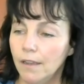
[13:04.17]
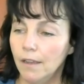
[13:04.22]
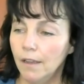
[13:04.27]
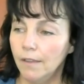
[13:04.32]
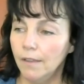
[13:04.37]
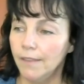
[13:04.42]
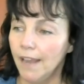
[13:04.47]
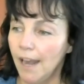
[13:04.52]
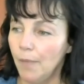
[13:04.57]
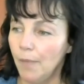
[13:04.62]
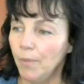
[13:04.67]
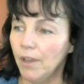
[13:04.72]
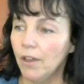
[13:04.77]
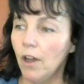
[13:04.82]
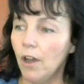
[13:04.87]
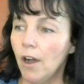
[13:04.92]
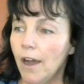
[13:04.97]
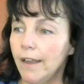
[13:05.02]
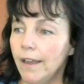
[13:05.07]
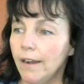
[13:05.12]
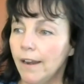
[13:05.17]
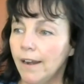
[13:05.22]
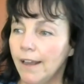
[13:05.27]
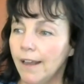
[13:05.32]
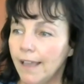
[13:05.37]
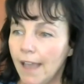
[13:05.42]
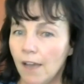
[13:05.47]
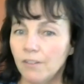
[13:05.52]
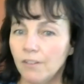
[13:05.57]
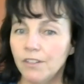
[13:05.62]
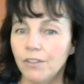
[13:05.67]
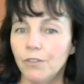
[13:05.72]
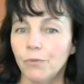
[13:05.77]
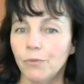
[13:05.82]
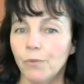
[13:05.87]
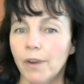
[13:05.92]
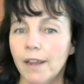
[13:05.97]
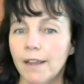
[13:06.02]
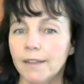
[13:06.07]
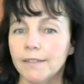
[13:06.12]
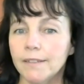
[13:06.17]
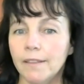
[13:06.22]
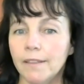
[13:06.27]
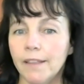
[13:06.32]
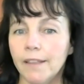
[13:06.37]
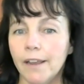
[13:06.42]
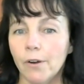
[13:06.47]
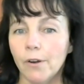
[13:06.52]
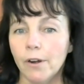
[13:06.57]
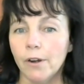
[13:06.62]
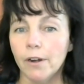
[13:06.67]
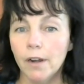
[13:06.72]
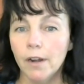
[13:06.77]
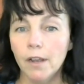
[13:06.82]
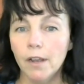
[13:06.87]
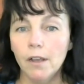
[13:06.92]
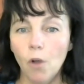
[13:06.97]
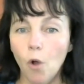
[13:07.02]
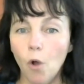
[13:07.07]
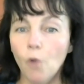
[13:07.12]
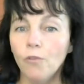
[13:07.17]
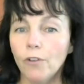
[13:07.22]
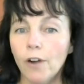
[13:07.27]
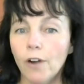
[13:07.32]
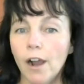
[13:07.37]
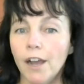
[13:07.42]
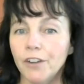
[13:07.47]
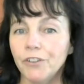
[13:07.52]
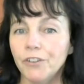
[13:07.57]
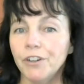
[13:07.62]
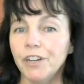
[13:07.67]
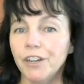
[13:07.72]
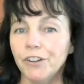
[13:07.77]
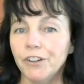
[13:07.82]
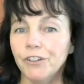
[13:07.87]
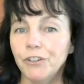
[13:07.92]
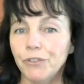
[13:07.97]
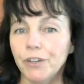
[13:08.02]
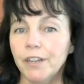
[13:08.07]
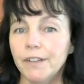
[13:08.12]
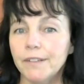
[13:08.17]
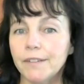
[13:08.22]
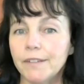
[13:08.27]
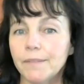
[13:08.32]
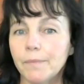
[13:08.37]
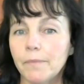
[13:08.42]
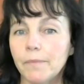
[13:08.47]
that had been cut and I counted the rings, and they were over 100 year trees.